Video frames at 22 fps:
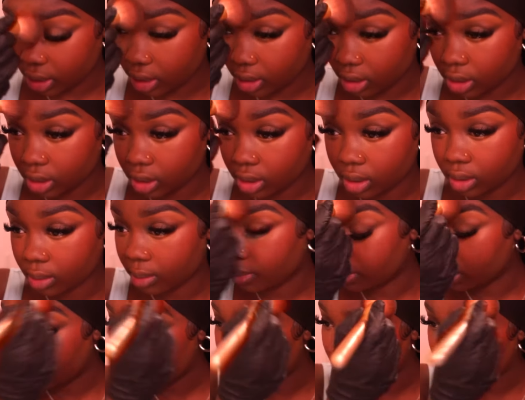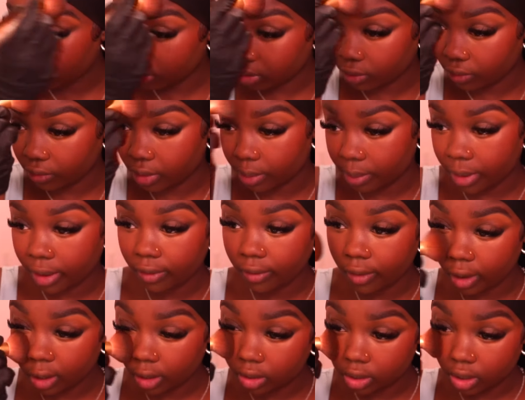and making sure that this makeup
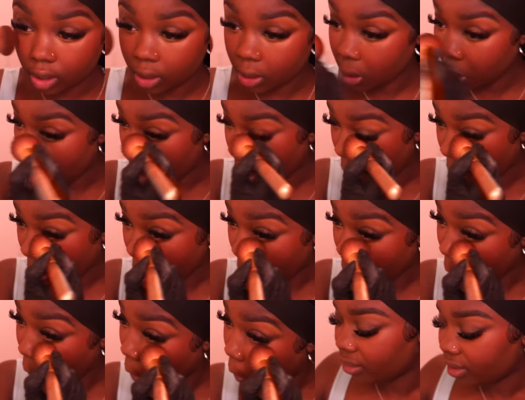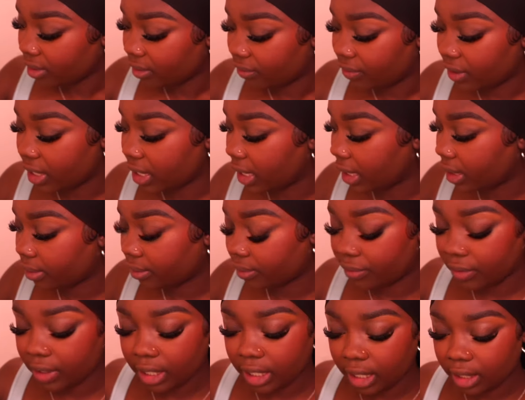lasts, okay? Fini.
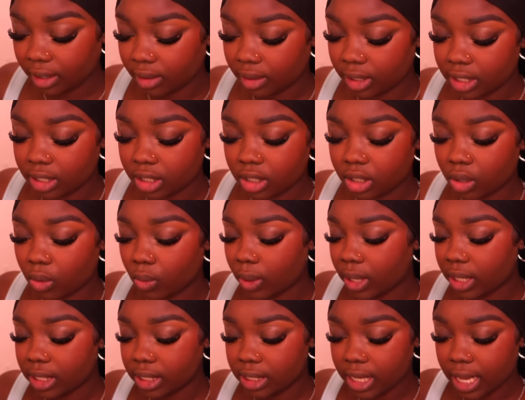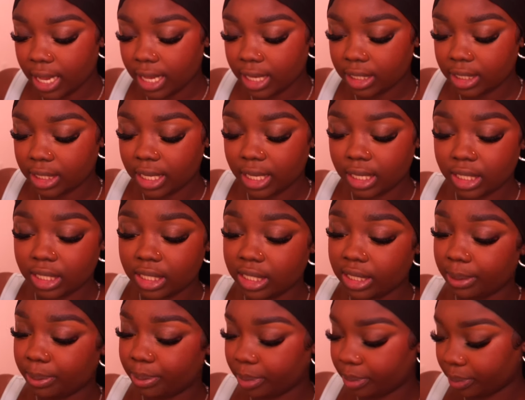This is the One/Size and
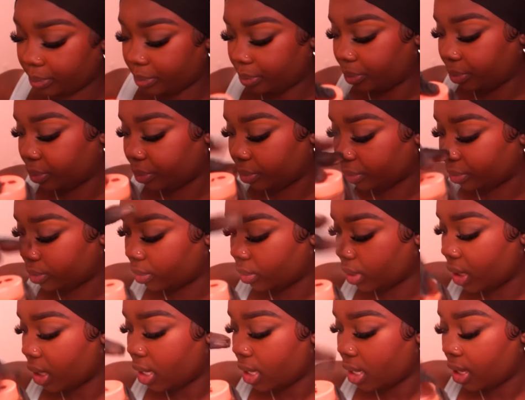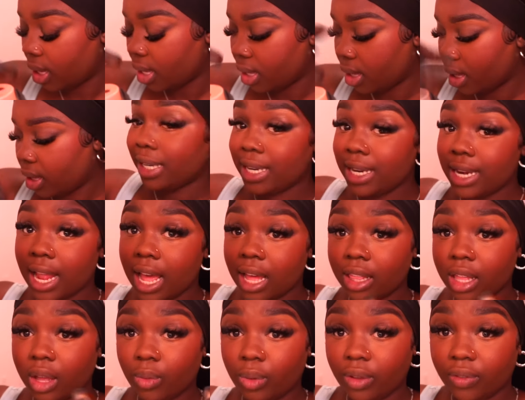deep. Now
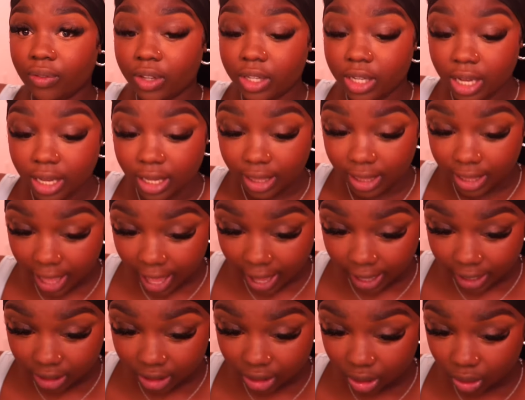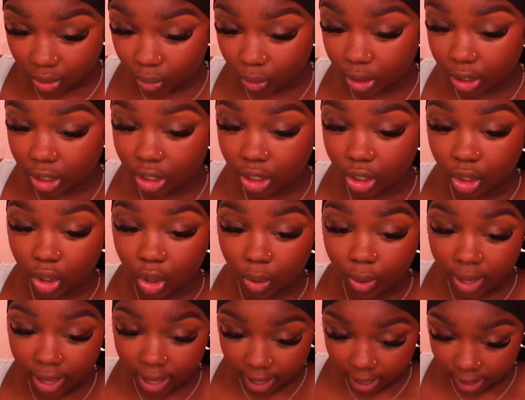that we've done that, we're gonna go
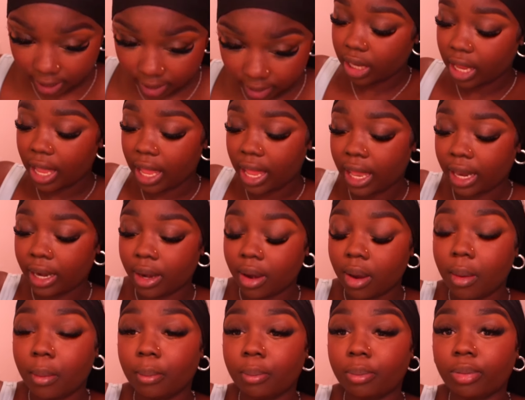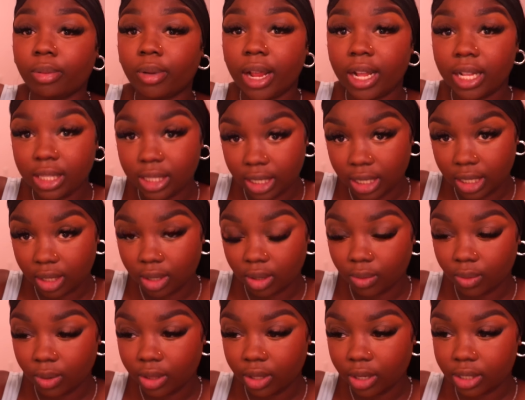ahead and brighten
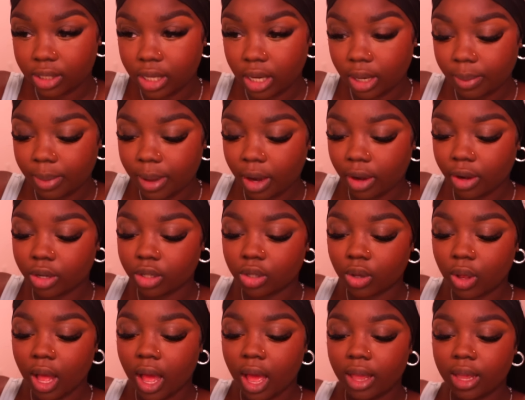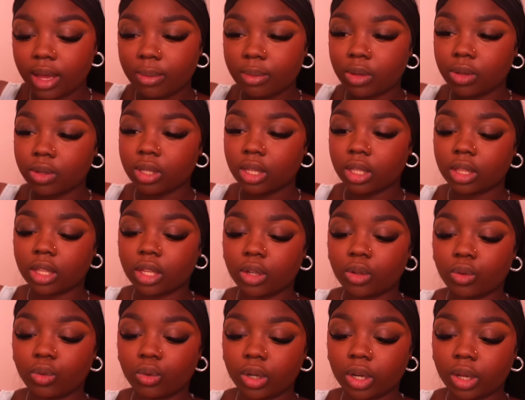with our setting powder. So I am using the
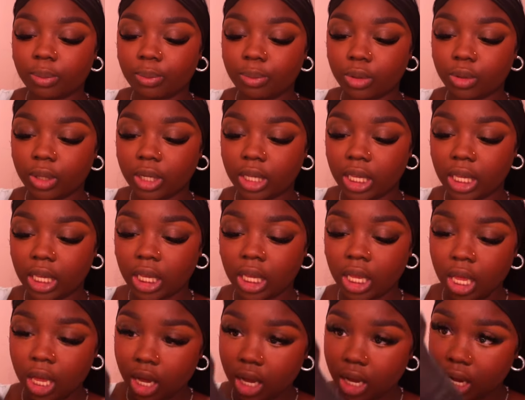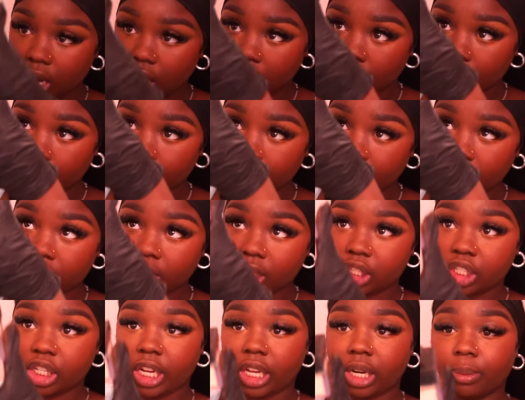Huda Beauty in the
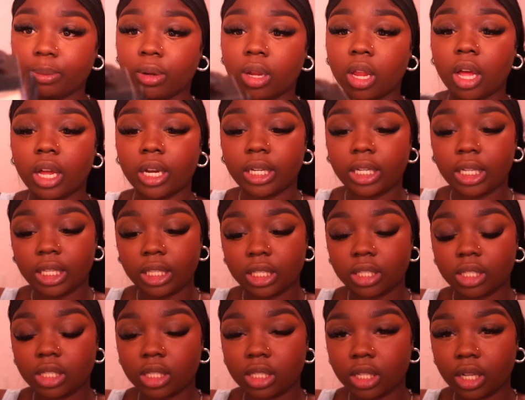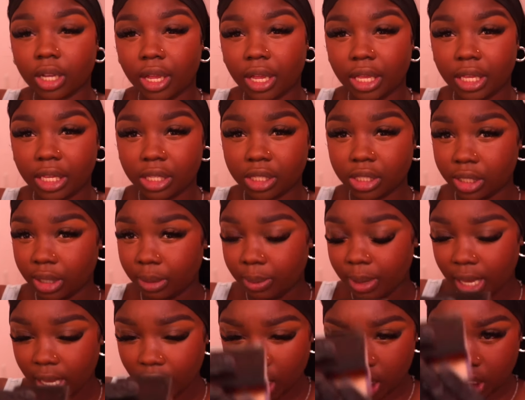shade Blondie. This is their Easy Bake.